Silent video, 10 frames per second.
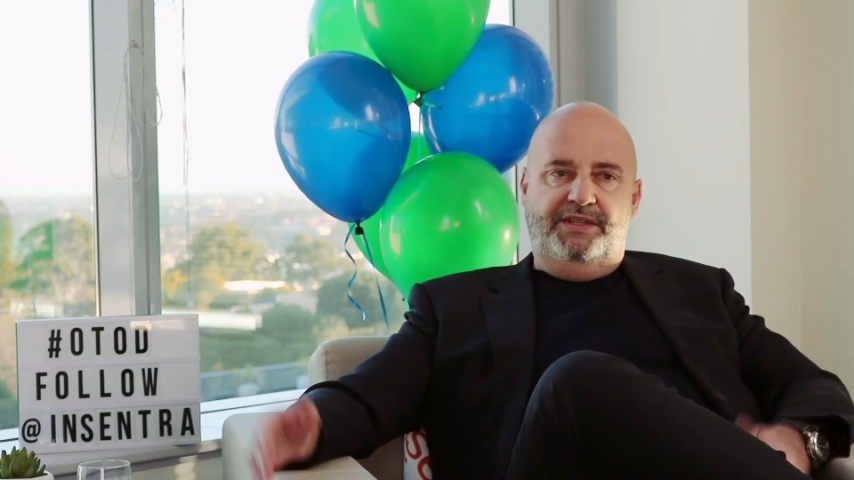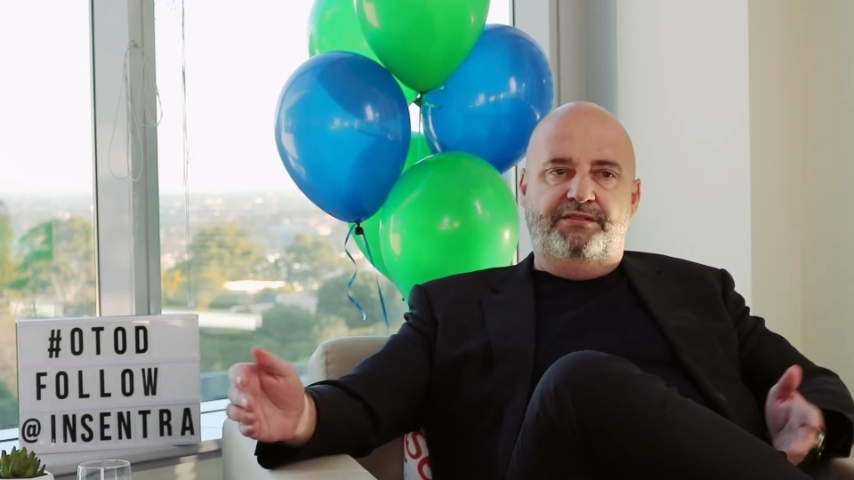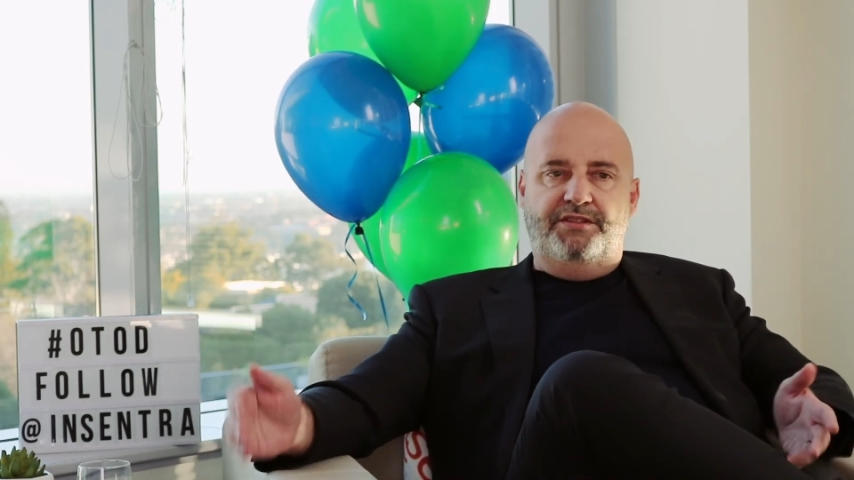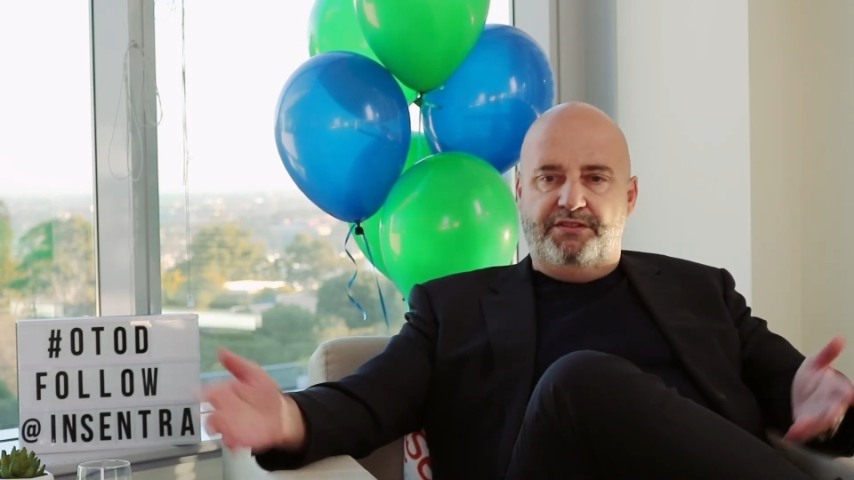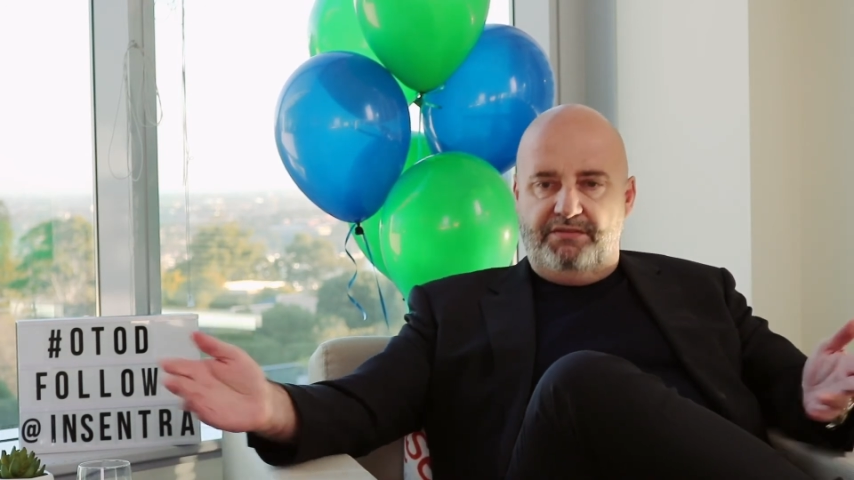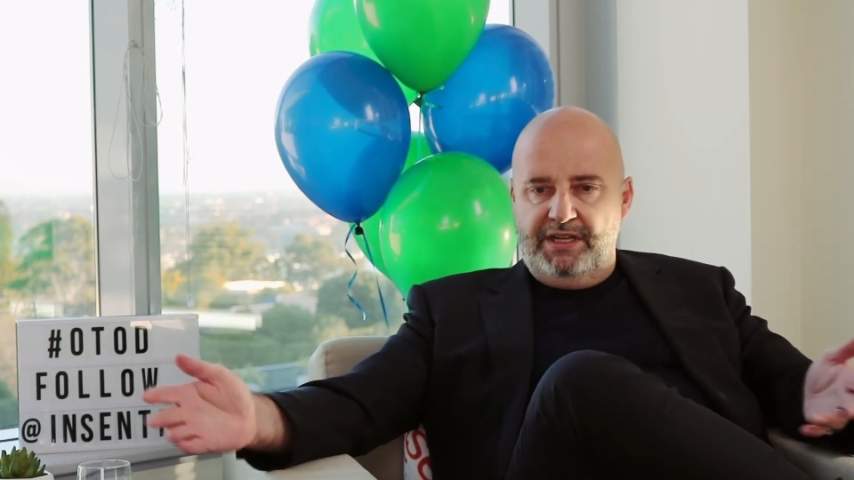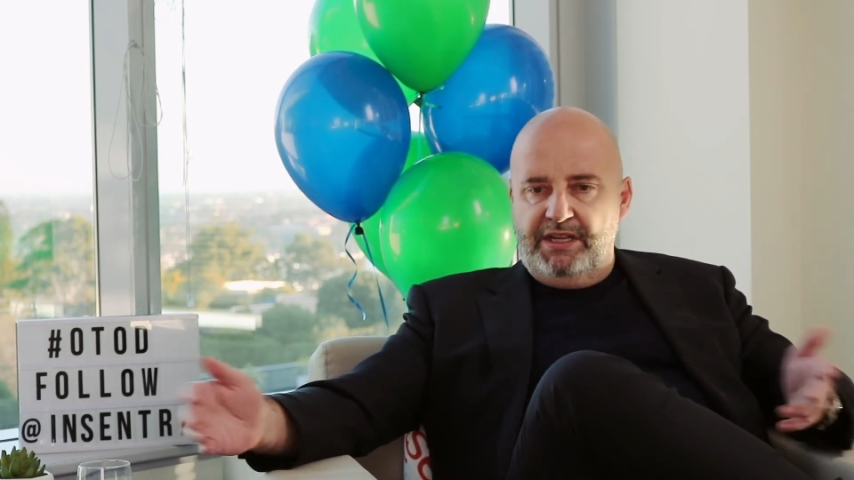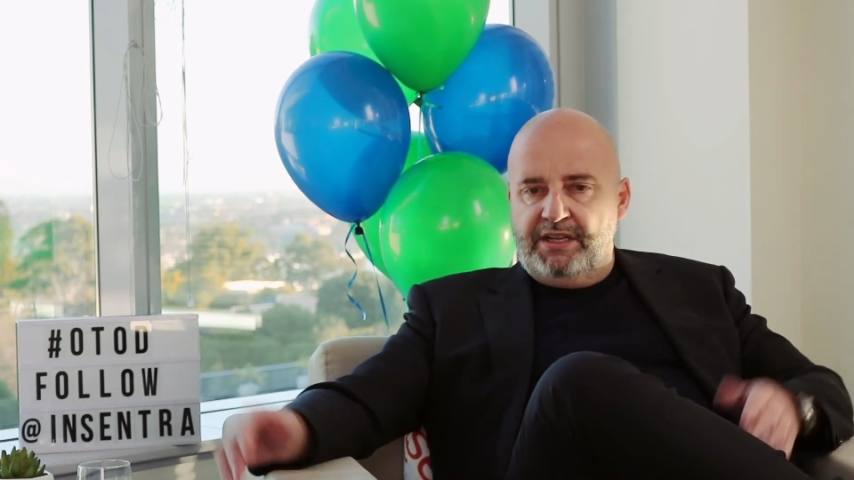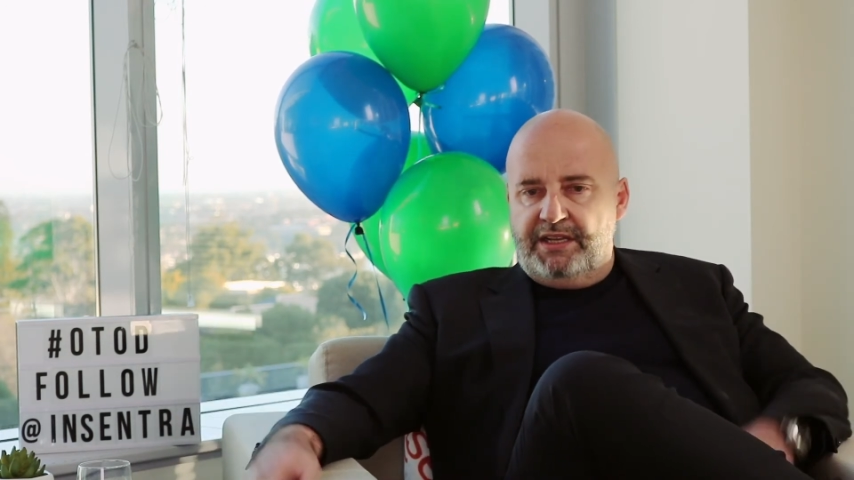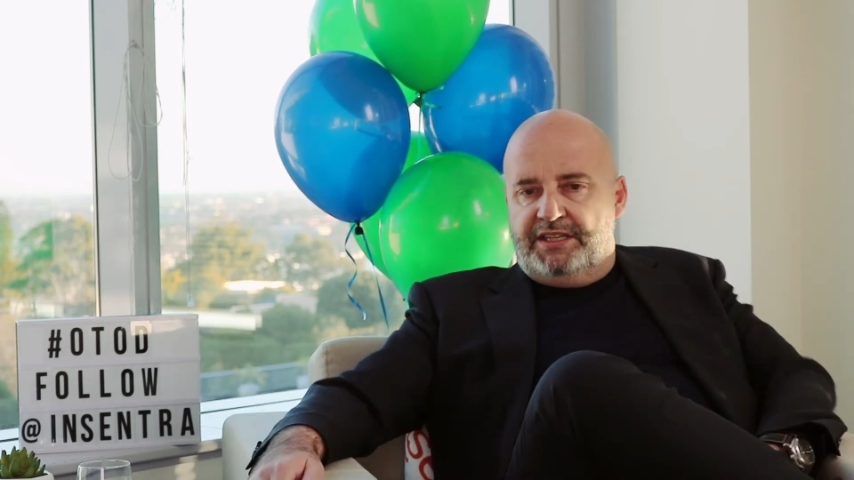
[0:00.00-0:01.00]
You know, so
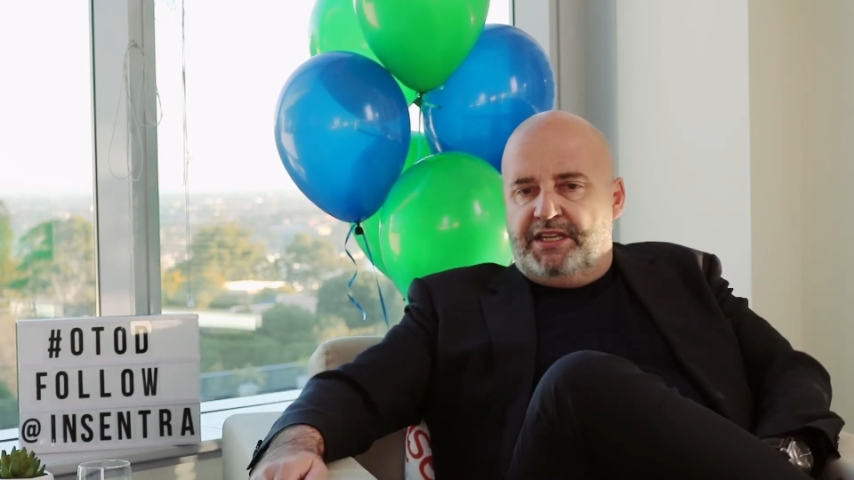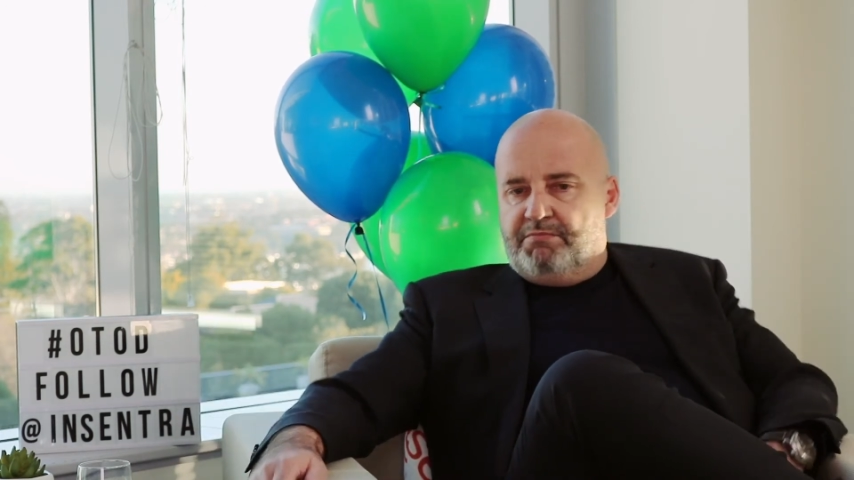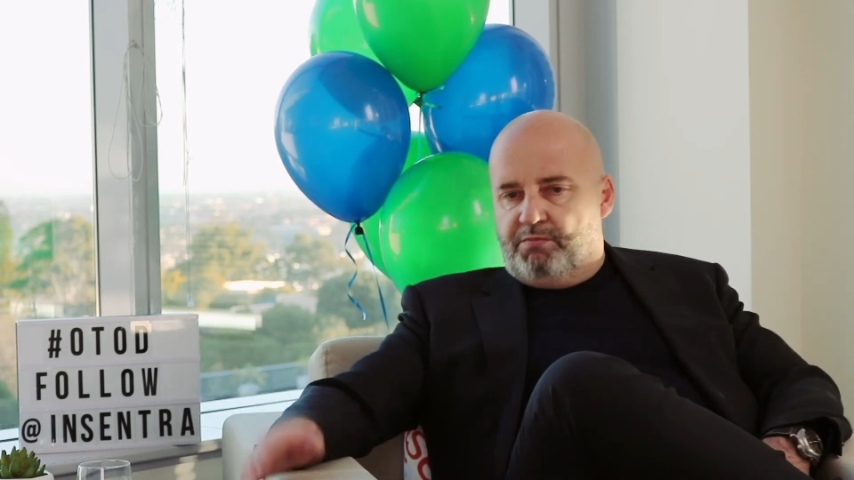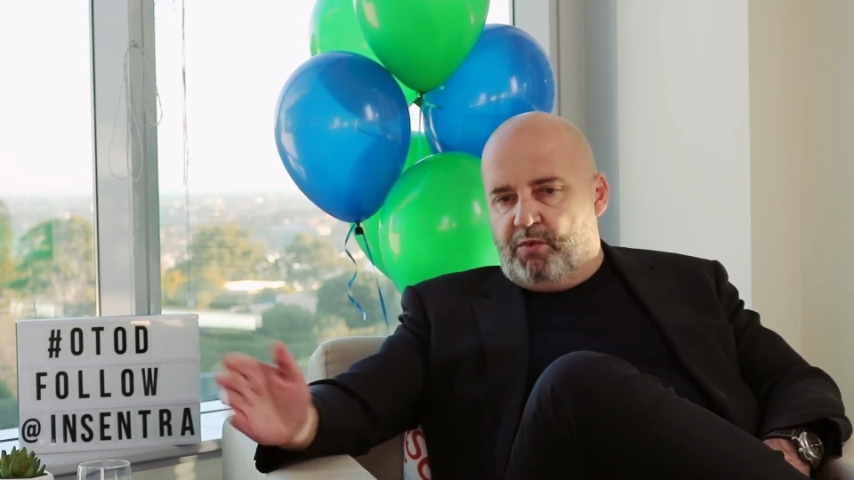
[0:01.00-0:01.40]
he said